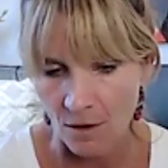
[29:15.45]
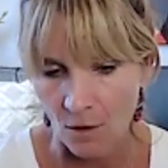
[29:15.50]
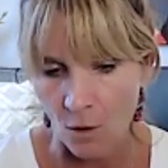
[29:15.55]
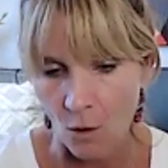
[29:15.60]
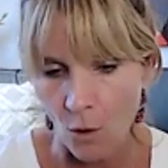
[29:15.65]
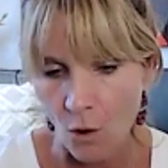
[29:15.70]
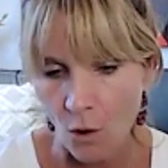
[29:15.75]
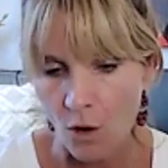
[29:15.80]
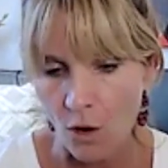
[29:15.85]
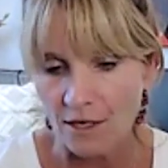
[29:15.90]

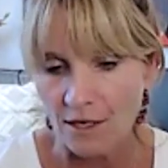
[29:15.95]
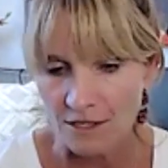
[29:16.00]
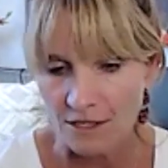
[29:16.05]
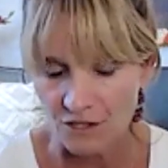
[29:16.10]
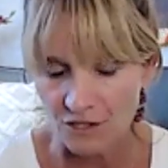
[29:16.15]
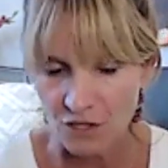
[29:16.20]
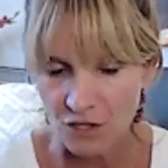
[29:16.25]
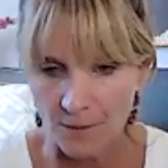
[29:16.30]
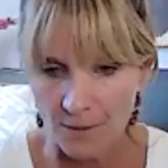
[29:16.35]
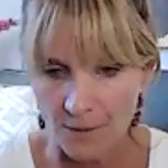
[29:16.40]
or
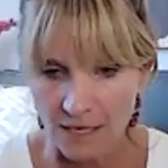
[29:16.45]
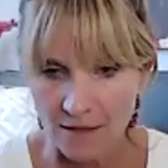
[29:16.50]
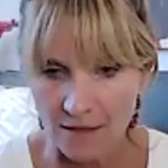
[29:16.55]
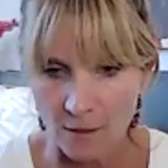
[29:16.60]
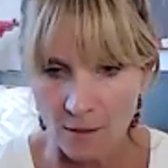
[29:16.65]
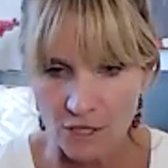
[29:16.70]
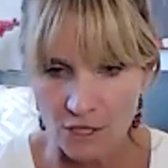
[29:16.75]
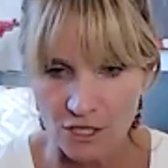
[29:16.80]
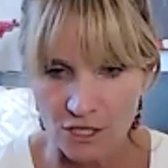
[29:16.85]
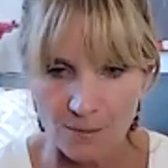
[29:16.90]
assuming
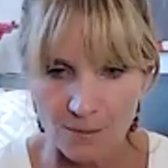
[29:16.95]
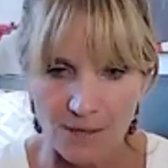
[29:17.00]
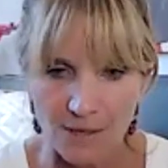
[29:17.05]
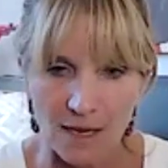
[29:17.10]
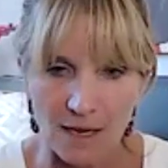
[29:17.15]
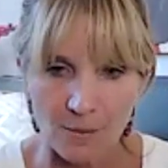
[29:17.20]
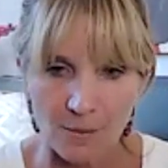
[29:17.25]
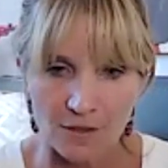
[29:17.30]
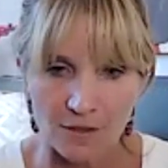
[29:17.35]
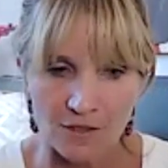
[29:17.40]
that we should
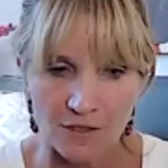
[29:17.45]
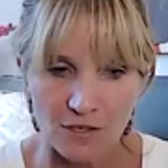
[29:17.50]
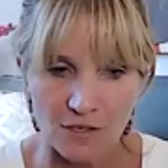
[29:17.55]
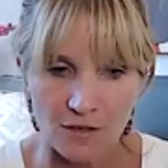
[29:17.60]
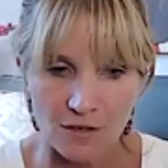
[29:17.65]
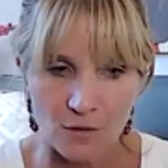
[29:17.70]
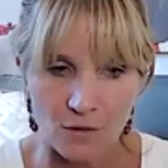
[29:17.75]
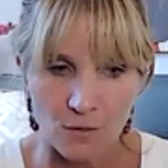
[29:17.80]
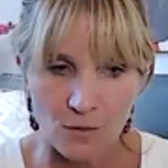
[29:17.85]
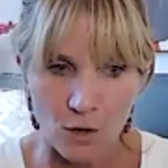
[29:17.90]
be able
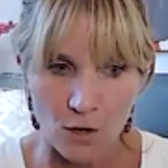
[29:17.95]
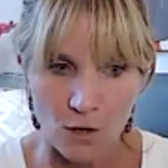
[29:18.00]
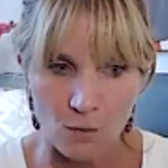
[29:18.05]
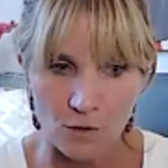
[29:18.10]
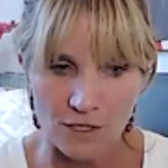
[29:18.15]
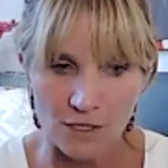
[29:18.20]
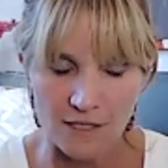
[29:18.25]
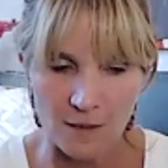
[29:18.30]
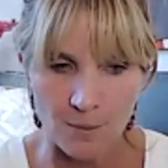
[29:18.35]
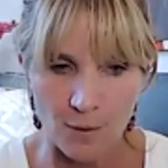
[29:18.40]
to, or
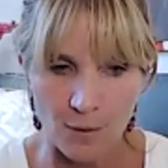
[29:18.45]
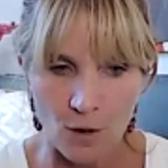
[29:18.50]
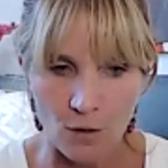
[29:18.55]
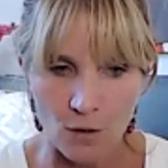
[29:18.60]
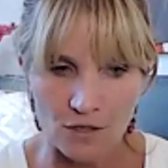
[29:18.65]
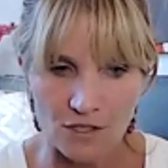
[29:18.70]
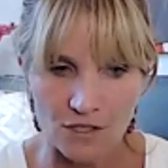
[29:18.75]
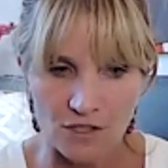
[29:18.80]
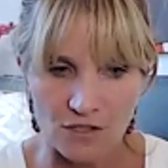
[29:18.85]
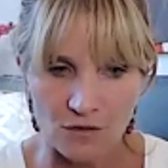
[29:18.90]
we're
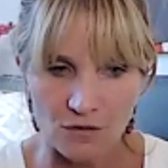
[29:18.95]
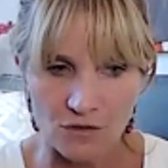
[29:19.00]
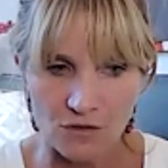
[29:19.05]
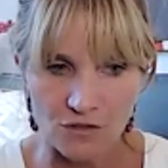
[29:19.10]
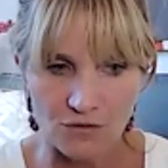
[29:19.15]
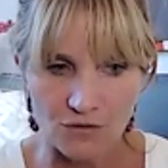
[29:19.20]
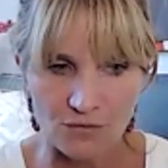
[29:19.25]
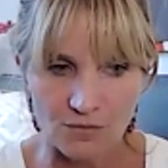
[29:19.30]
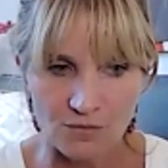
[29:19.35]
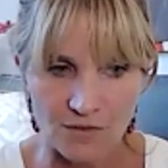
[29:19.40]
supposed to
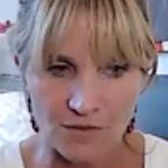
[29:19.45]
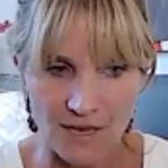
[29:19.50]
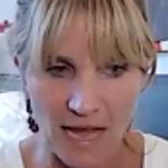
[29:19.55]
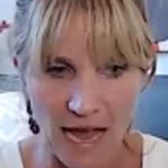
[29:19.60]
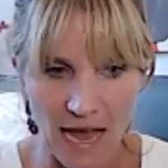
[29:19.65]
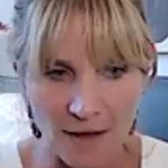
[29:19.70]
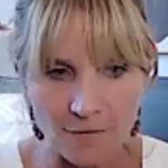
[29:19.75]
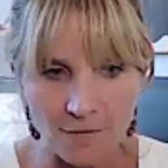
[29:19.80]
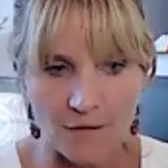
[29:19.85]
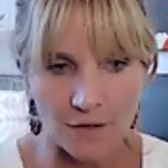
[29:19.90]

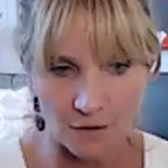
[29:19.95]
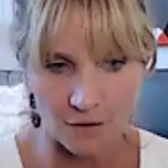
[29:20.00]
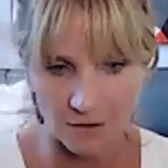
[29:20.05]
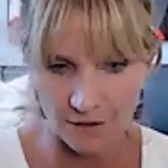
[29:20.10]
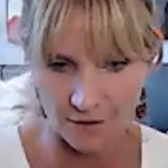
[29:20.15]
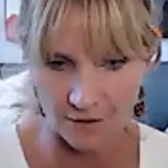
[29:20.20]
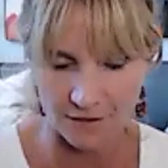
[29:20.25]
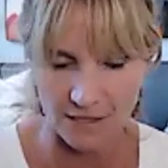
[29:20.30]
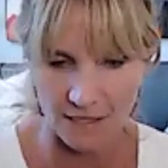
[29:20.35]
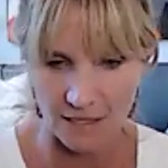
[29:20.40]
not feel
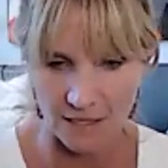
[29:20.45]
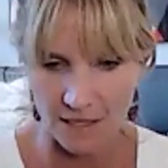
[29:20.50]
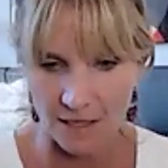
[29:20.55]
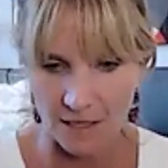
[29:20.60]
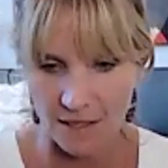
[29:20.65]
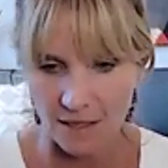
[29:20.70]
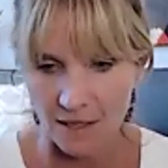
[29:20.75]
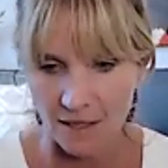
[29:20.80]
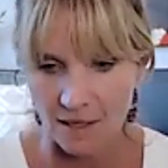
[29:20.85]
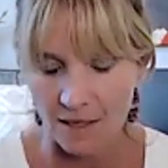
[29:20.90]

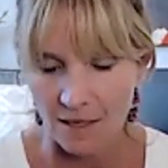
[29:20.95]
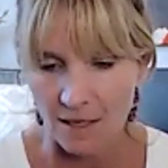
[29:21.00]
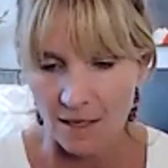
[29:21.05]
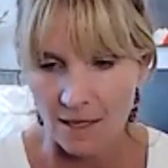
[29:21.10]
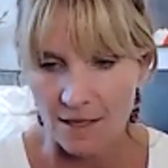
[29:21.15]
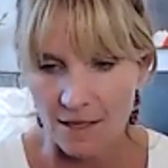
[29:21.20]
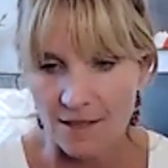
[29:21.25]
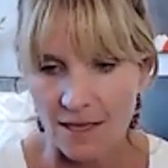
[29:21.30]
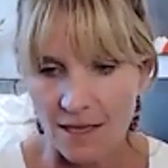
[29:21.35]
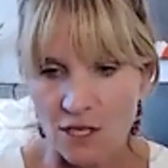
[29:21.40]
guilty,
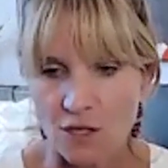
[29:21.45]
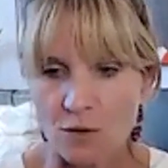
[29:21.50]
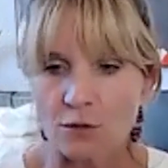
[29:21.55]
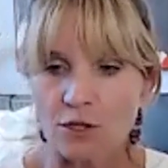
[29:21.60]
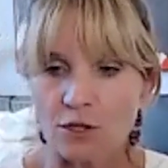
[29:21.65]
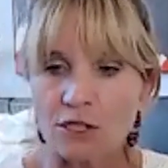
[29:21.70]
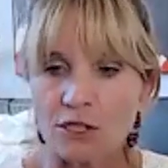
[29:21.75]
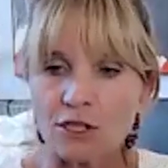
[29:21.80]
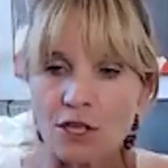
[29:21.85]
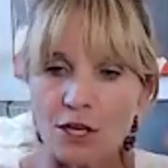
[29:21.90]
that you
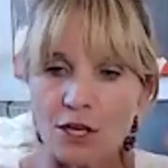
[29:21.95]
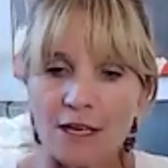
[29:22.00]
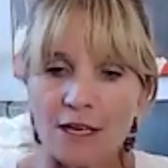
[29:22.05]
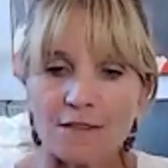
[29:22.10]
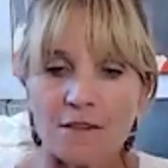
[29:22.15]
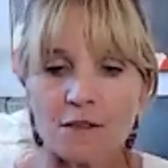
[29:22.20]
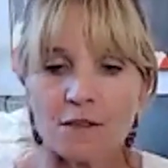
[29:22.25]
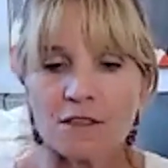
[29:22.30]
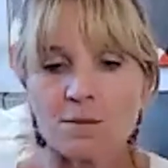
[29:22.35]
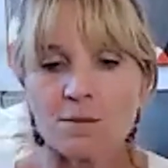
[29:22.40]
look
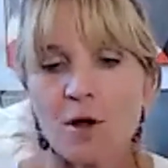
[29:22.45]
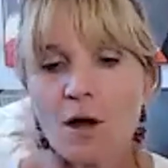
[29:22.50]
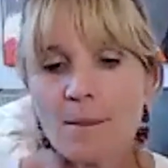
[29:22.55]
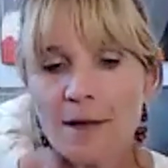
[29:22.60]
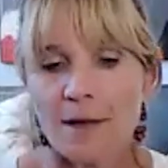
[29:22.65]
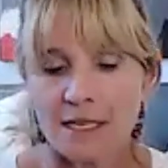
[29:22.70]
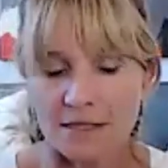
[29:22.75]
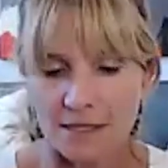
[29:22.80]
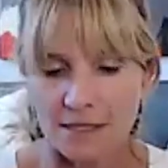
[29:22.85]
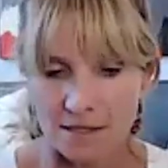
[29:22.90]
at those
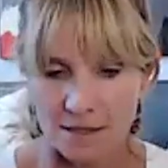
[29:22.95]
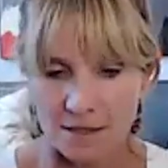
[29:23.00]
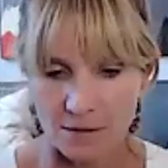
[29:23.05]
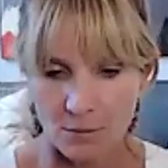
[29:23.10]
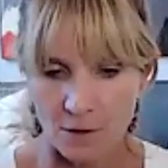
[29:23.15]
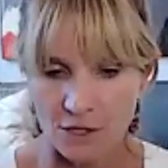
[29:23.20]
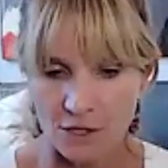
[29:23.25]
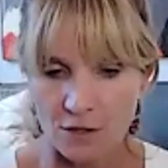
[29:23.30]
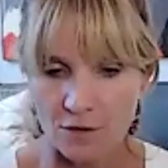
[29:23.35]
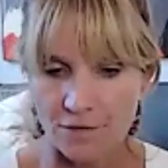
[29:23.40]
moments
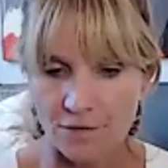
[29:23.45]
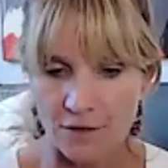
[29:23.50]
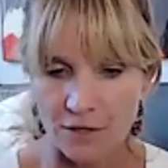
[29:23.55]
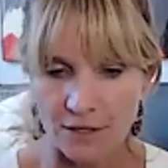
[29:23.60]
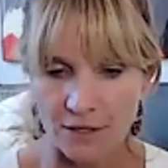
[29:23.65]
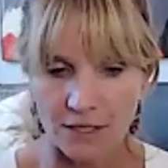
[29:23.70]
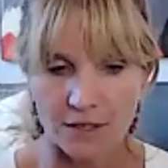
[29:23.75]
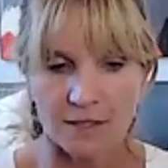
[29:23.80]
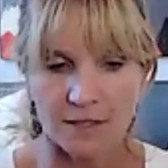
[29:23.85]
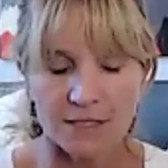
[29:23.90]
when you feel
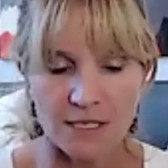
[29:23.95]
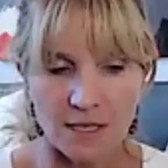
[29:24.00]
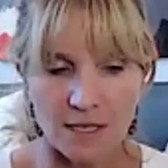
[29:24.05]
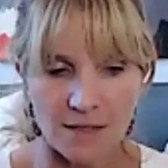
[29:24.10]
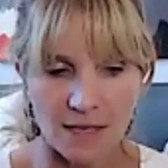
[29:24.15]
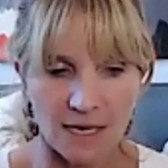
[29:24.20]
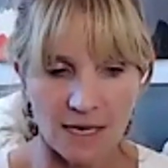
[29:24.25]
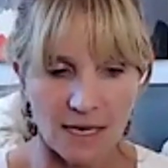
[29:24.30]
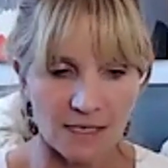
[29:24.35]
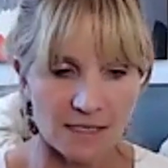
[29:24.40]
guilt in
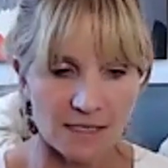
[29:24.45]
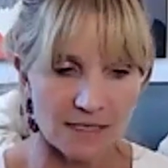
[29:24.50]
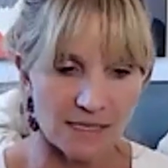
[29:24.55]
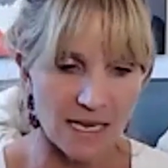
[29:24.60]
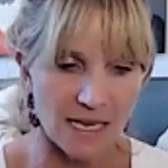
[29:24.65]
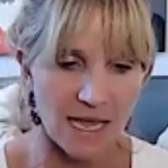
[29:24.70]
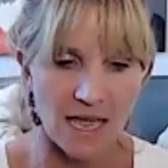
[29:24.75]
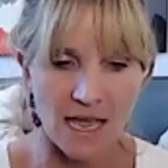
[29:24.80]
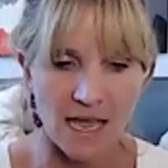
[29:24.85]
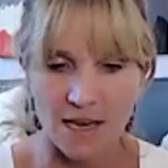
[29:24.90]
the next
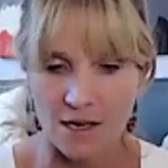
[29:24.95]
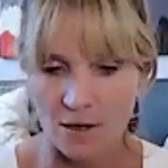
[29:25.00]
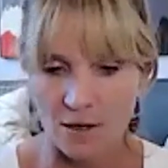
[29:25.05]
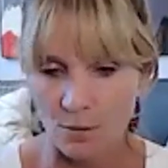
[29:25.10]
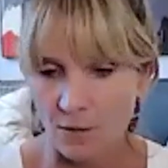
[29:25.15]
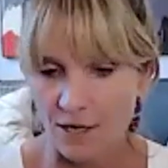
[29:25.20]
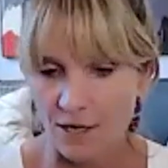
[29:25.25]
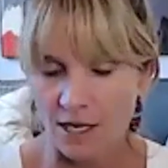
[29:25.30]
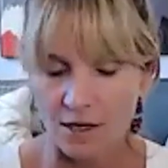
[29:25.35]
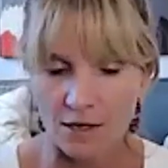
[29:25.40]
day or
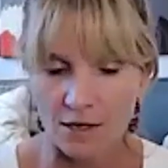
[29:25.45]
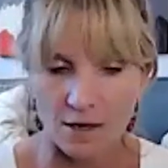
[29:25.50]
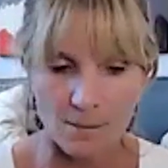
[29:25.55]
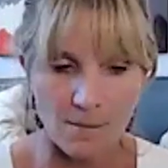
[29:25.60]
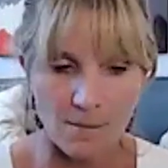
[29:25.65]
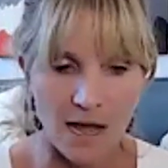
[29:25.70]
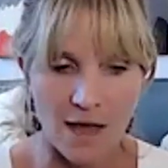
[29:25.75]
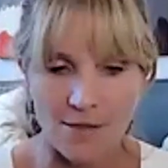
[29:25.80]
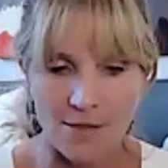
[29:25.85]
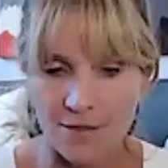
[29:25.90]
week or
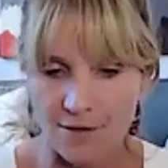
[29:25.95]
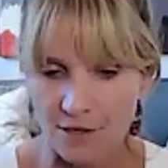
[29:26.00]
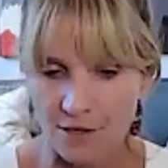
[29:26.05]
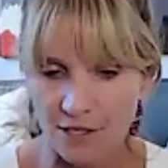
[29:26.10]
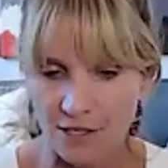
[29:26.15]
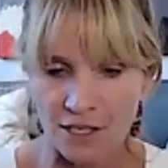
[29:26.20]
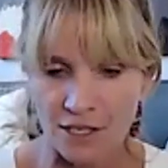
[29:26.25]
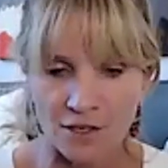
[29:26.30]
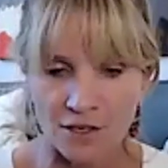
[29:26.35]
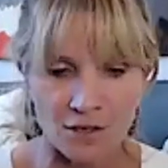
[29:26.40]
month or
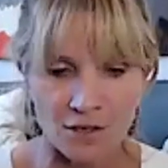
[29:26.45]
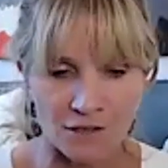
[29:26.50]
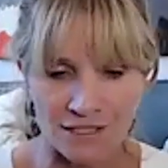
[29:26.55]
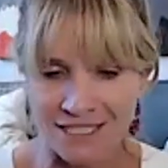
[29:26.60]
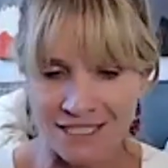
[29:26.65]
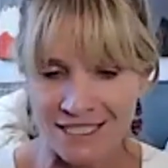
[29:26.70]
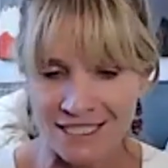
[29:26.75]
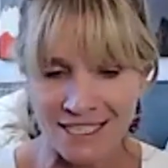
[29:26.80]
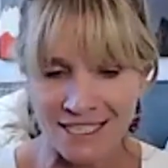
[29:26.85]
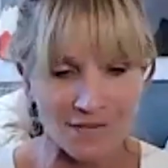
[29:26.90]
year or
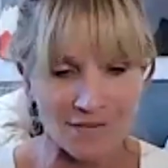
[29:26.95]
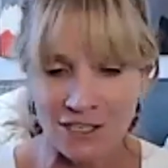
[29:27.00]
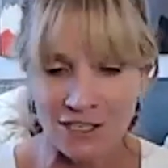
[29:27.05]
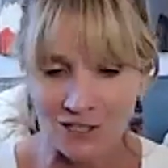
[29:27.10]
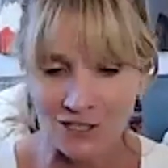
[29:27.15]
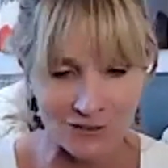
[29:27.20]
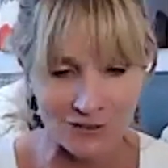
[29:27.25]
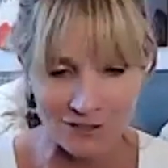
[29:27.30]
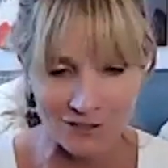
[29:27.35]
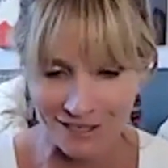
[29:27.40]

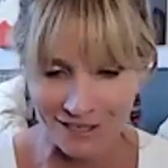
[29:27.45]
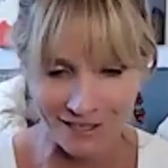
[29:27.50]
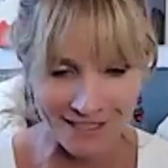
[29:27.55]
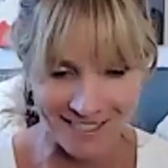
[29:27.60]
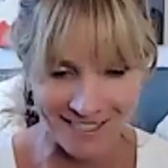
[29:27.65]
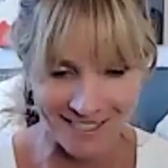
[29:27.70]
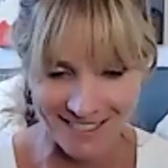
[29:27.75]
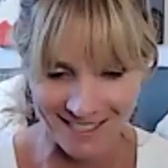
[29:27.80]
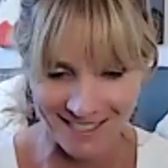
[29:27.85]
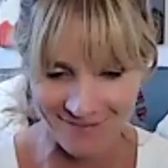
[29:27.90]
72
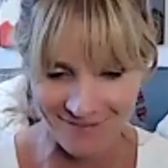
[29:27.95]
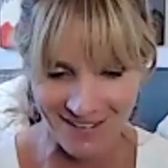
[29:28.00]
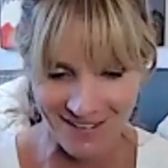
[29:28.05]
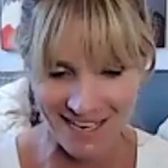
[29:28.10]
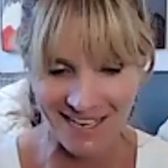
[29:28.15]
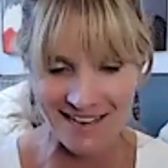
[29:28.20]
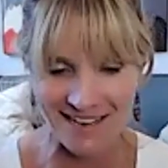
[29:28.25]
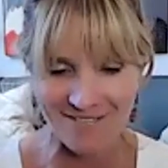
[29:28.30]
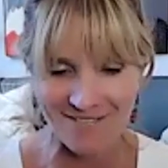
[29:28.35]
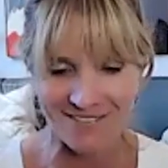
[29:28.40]
years,
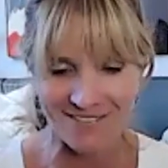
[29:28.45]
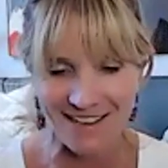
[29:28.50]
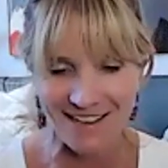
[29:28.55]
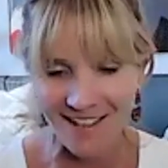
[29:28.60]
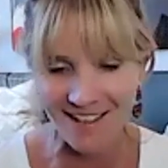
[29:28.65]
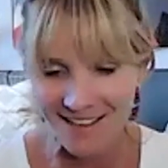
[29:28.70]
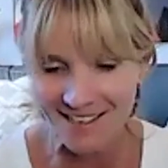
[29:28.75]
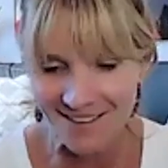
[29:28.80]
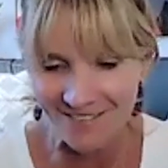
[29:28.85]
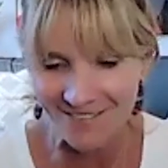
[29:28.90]
because I'm
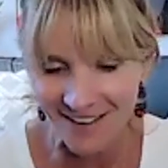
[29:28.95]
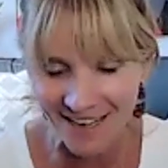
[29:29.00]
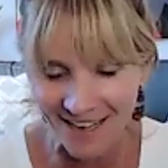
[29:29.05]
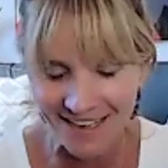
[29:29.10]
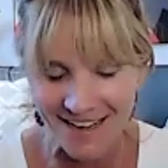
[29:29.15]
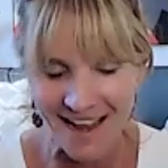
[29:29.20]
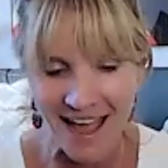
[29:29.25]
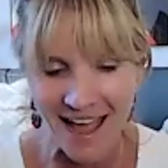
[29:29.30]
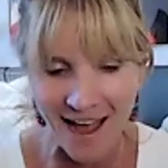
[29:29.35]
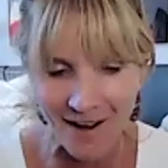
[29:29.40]
telling you
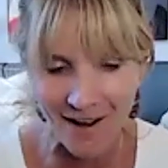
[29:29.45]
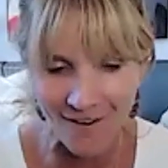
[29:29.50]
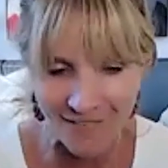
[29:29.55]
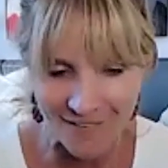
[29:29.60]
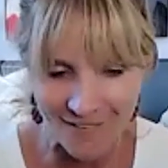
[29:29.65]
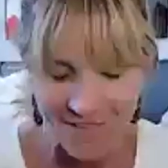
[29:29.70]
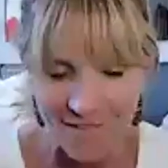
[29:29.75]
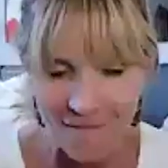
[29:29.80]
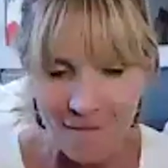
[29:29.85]
right now,